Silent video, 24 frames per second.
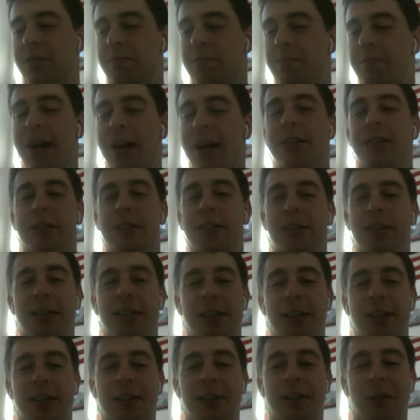
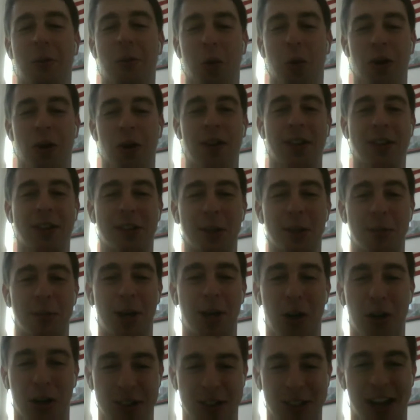basically where the
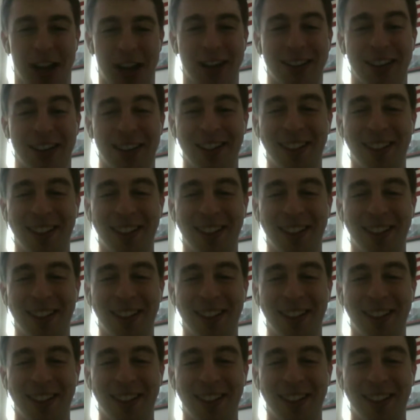similarities end.